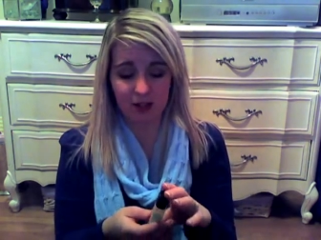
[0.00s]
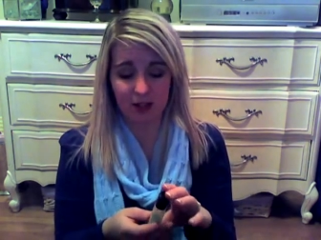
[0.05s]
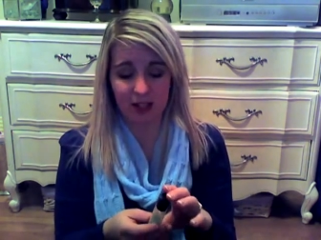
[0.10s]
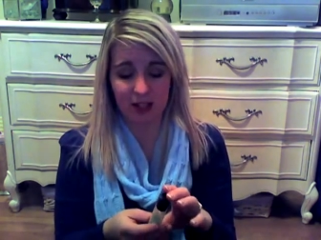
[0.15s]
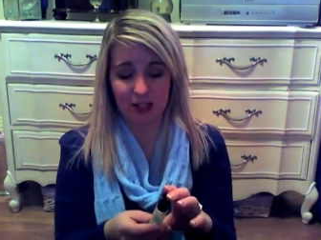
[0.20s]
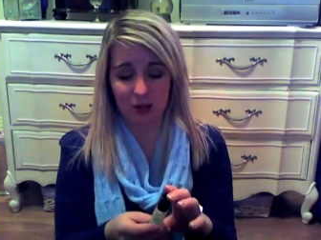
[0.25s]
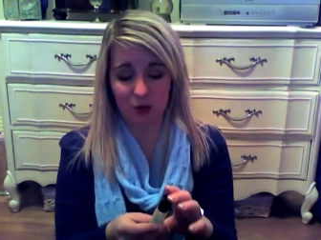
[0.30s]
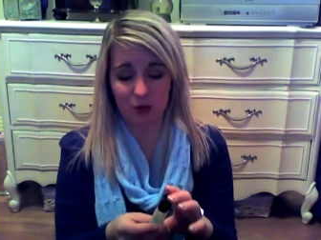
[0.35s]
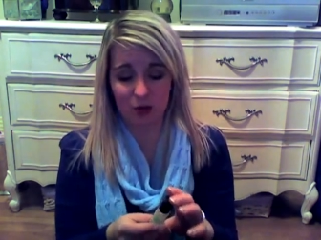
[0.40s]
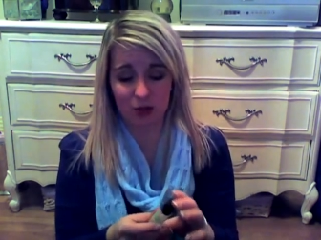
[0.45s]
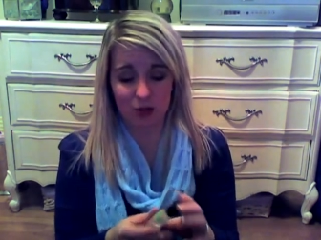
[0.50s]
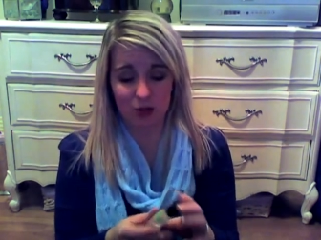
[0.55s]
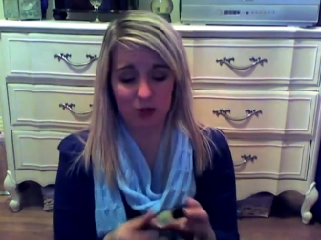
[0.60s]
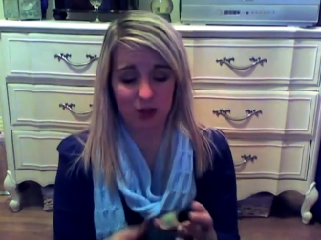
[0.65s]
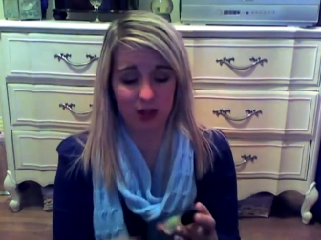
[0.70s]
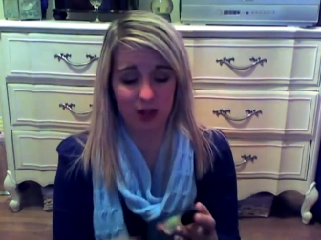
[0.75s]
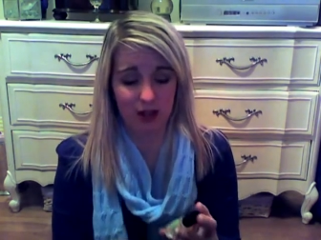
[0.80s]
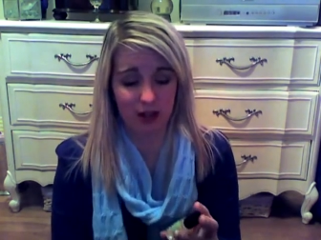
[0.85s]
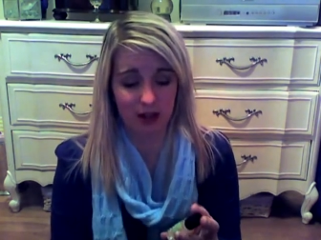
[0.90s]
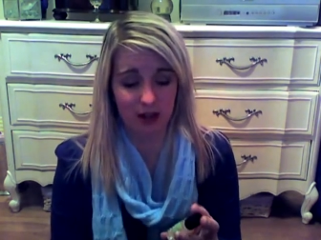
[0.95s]
so they don't do
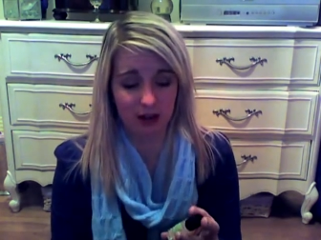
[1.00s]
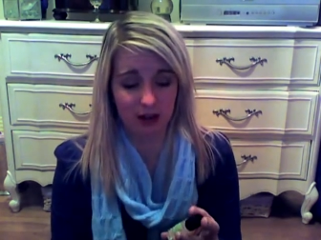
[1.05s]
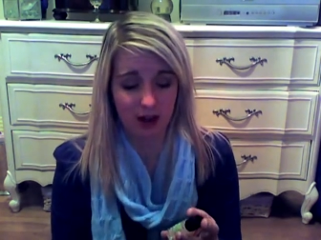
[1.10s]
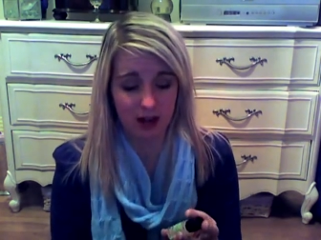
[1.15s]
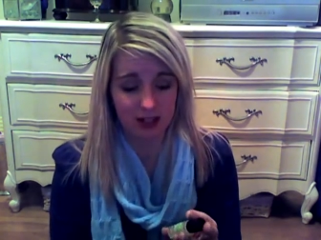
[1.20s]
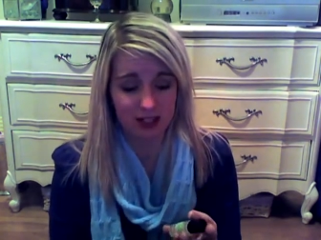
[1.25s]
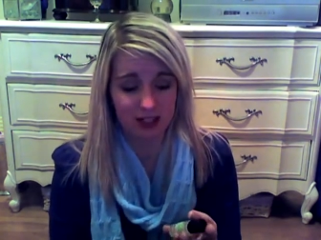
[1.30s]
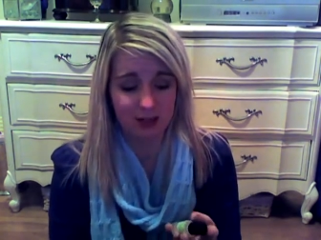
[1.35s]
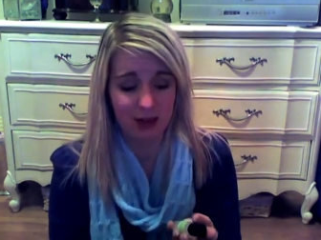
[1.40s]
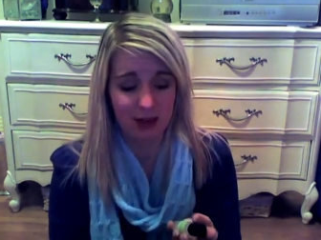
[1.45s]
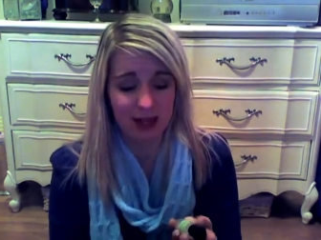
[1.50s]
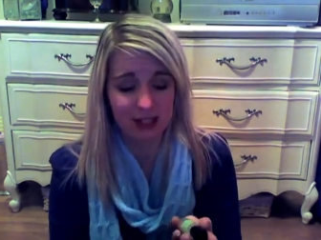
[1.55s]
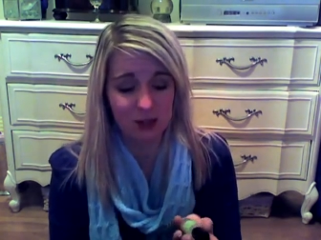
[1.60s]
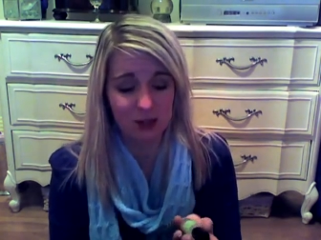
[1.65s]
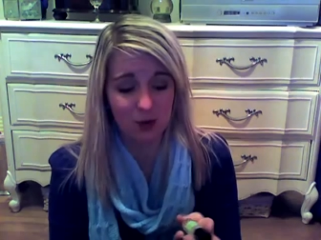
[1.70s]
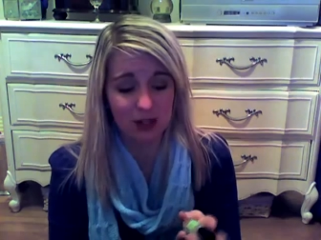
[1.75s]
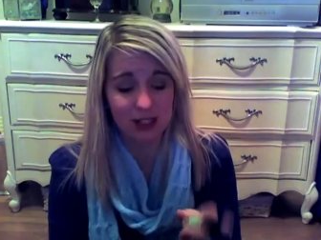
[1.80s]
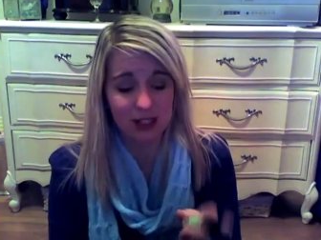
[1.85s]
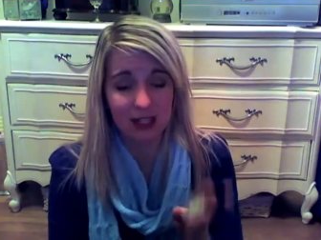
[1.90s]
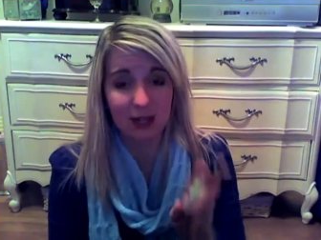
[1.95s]
the customized
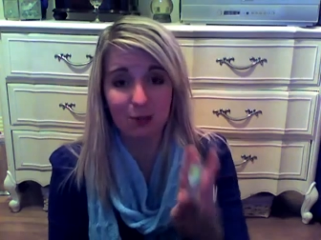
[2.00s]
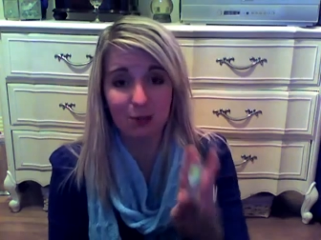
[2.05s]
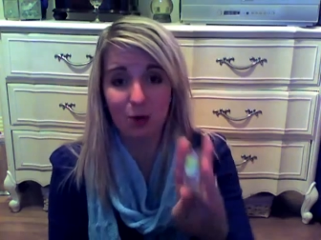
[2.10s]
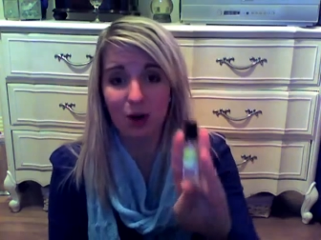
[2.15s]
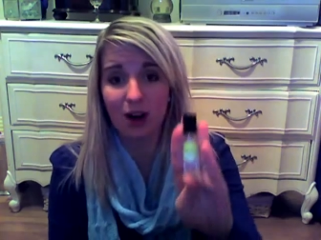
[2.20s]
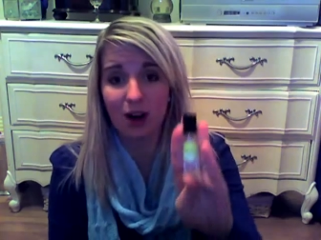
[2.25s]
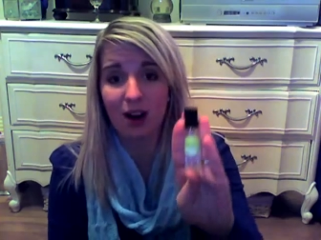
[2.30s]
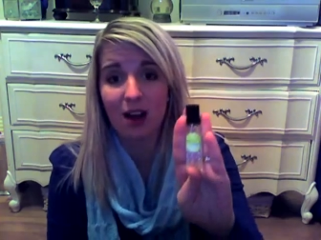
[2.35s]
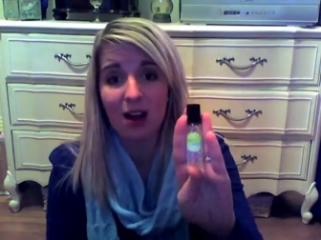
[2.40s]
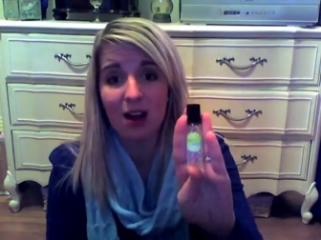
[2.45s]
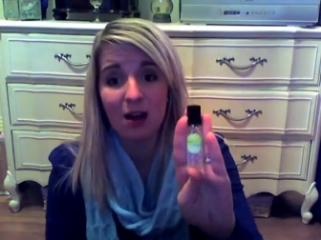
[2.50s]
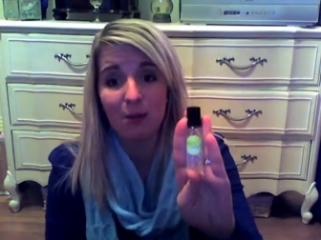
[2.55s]
ones anymore.